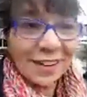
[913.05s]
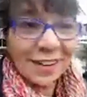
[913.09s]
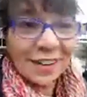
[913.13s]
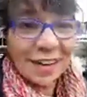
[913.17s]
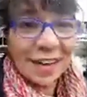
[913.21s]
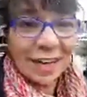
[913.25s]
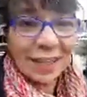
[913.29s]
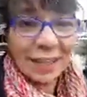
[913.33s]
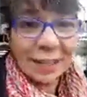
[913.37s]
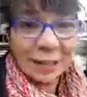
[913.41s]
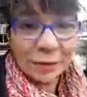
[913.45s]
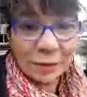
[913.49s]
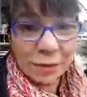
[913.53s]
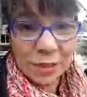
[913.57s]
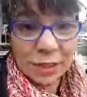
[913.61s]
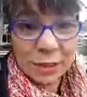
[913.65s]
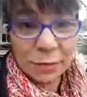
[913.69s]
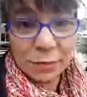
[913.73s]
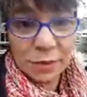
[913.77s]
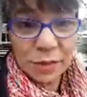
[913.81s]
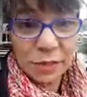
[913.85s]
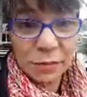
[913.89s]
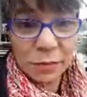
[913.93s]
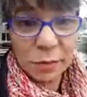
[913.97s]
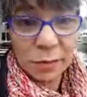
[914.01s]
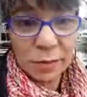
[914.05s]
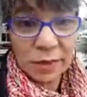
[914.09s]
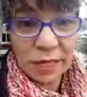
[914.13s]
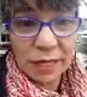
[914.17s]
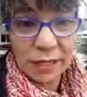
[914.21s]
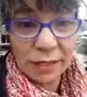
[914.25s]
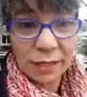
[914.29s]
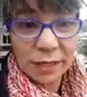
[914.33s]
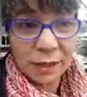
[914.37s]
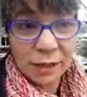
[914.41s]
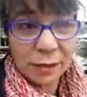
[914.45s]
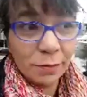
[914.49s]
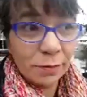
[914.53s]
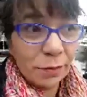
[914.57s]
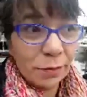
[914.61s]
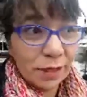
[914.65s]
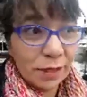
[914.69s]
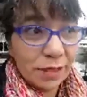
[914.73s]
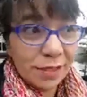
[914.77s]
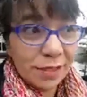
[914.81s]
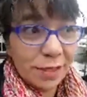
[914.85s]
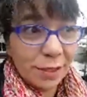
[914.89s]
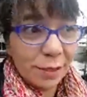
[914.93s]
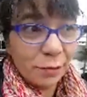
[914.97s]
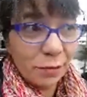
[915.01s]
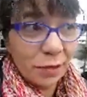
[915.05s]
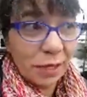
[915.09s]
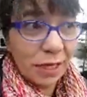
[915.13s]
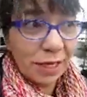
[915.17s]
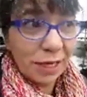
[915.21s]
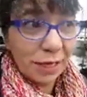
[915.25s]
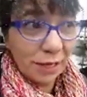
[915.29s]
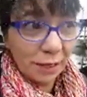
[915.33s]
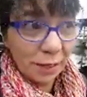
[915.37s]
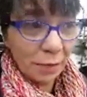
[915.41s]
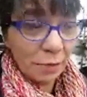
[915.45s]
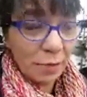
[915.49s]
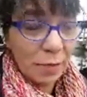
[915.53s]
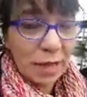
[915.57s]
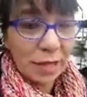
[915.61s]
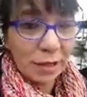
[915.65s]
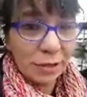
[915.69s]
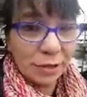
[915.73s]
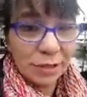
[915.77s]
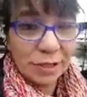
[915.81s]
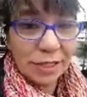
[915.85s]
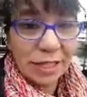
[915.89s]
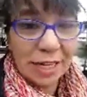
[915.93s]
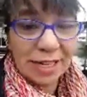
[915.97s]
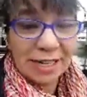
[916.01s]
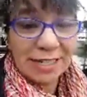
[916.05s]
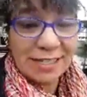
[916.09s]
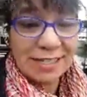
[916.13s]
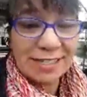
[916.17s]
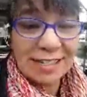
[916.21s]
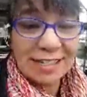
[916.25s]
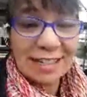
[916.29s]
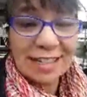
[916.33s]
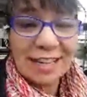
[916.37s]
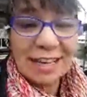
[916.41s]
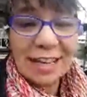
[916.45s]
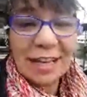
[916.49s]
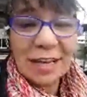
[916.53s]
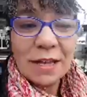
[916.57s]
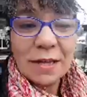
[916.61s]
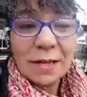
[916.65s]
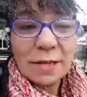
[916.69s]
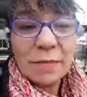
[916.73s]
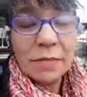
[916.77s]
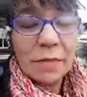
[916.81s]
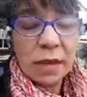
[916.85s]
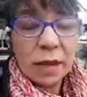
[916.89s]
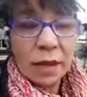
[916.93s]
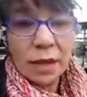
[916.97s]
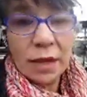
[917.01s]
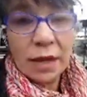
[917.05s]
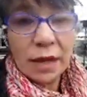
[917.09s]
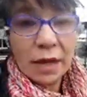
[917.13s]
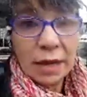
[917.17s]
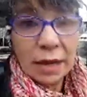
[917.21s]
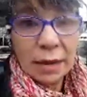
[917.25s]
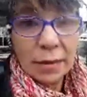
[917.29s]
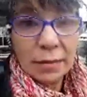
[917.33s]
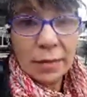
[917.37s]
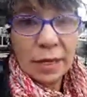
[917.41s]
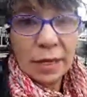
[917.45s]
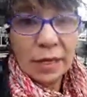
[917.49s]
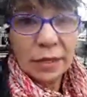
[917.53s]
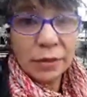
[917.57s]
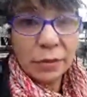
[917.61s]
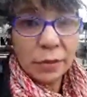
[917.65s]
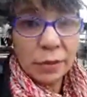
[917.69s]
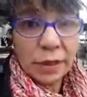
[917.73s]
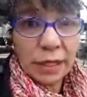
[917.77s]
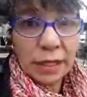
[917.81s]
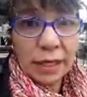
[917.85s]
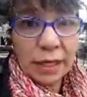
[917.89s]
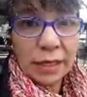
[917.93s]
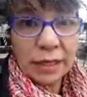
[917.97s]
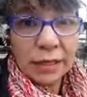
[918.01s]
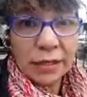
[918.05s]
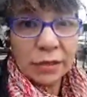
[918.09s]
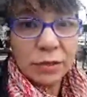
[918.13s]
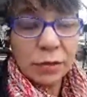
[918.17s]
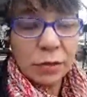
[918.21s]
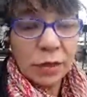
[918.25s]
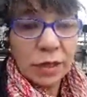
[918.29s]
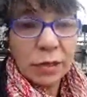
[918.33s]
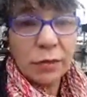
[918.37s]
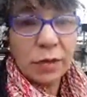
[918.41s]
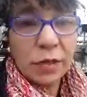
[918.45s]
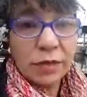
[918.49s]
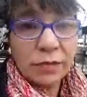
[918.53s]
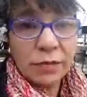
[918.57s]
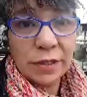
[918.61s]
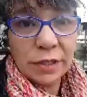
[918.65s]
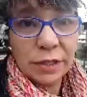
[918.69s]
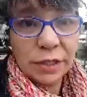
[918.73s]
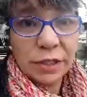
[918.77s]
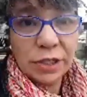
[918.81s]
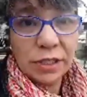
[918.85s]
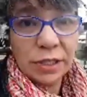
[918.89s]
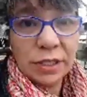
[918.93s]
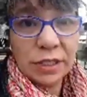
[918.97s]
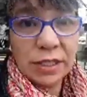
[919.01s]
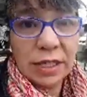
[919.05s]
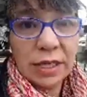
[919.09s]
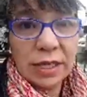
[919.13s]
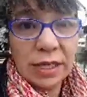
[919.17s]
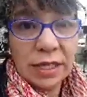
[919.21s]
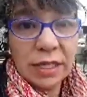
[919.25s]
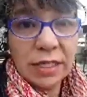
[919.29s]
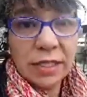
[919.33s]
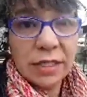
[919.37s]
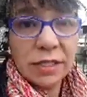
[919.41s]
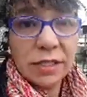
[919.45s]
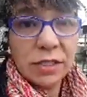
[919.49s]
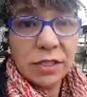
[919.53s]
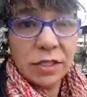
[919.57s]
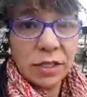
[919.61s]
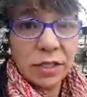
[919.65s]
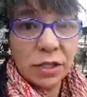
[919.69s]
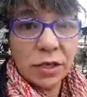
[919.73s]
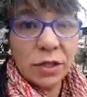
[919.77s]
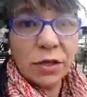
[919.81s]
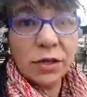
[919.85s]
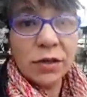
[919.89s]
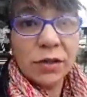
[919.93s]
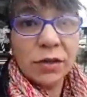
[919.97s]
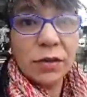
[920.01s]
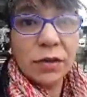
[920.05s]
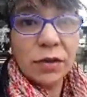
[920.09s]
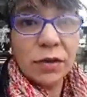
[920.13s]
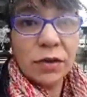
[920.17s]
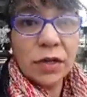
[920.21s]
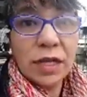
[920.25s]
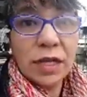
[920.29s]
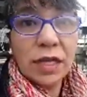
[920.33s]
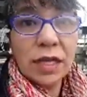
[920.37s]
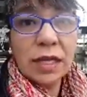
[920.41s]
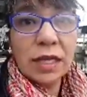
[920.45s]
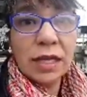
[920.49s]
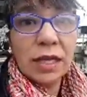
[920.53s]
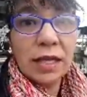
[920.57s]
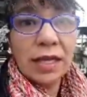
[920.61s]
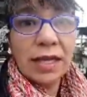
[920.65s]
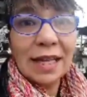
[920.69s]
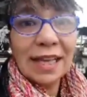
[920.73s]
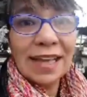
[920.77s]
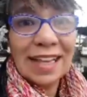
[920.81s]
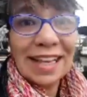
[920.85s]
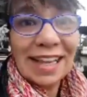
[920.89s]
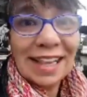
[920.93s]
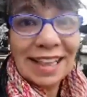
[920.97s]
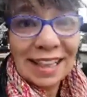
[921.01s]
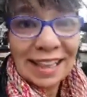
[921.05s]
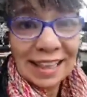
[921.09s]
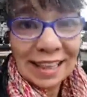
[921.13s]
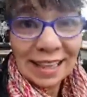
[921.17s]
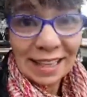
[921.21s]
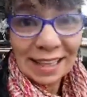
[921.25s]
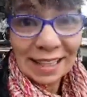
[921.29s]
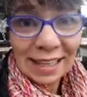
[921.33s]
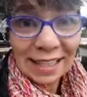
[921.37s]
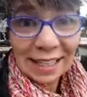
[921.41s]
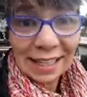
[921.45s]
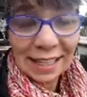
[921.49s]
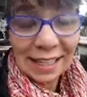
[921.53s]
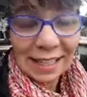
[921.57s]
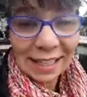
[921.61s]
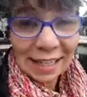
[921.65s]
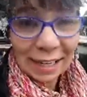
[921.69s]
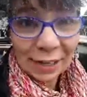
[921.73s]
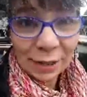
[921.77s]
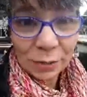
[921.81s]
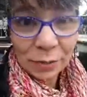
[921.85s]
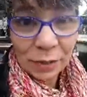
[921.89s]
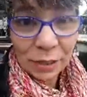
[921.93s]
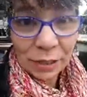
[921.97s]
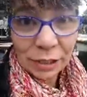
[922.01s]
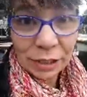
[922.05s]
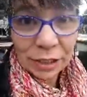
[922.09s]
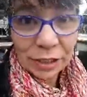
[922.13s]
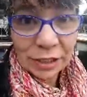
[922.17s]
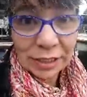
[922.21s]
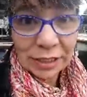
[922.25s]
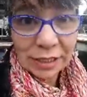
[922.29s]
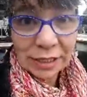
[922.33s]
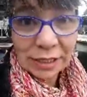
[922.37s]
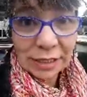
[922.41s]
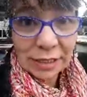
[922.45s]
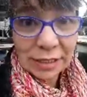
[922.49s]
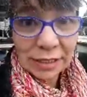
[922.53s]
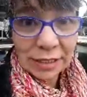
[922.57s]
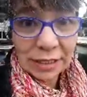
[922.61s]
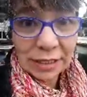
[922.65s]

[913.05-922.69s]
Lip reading: I thought it was someone swimming out there, but it's 3 mallard ducks. My 2021 vision is to get out of Washington.